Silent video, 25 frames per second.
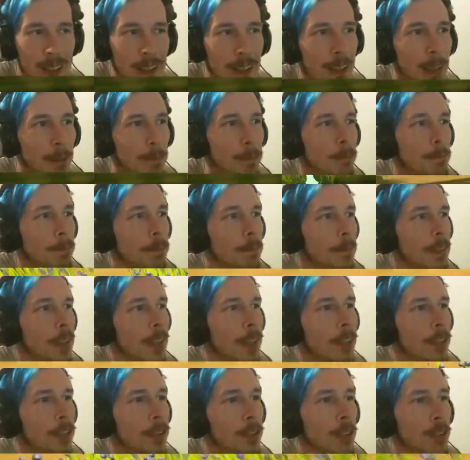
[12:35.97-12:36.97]
Yep,
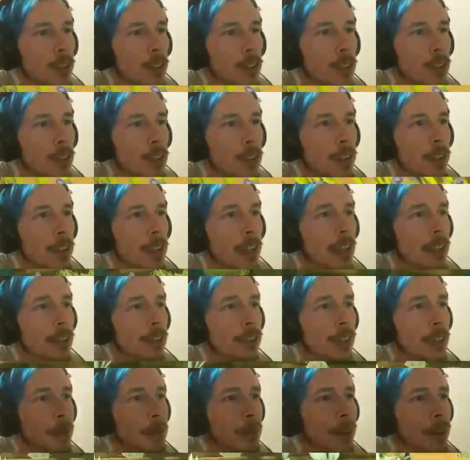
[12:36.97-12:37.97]
that looks
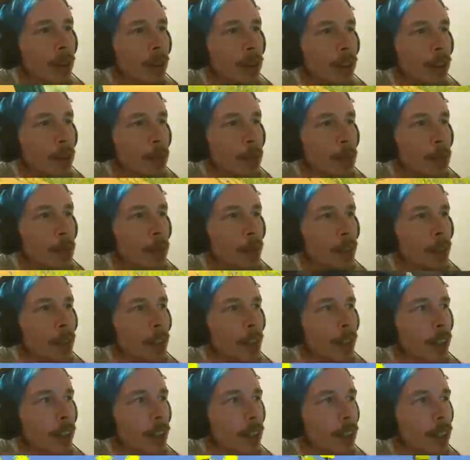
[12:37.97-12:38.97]
like about all I'm gonna be able to
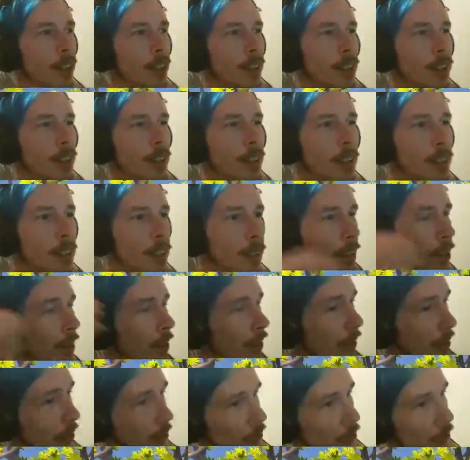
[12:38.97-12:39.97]
carry.
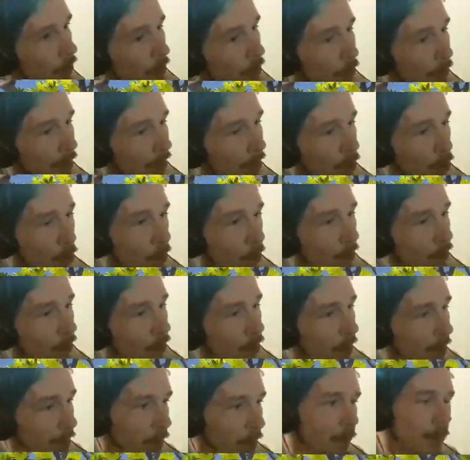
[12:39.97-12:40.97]
We'll head back home after
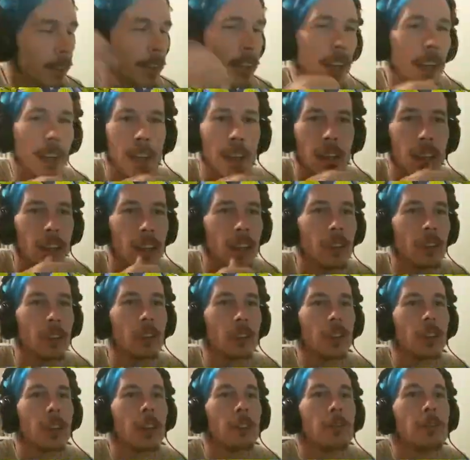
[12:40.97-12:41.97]
that. That ought to give
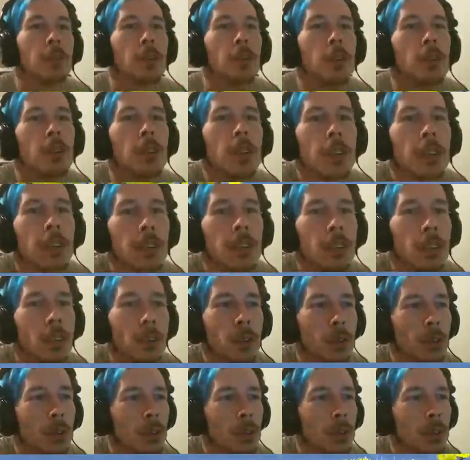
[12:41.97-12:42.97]
us enough food to
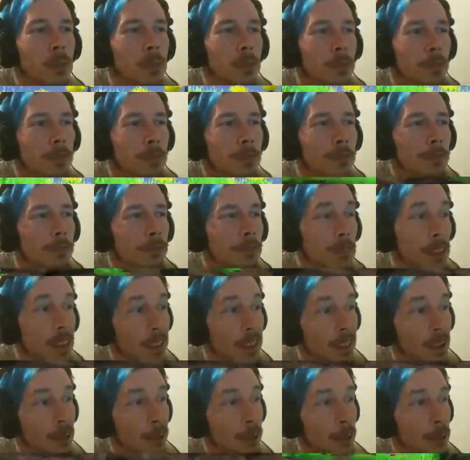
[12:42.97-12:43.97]
do a
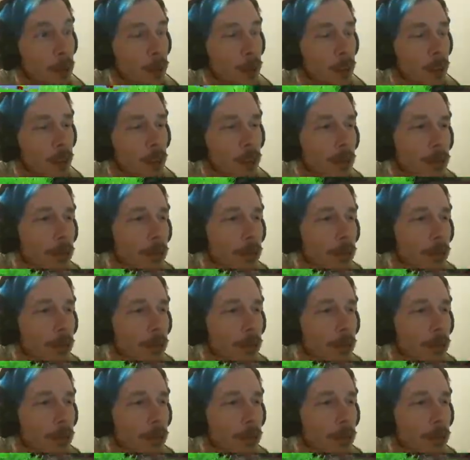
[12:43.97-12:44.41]
little bit more.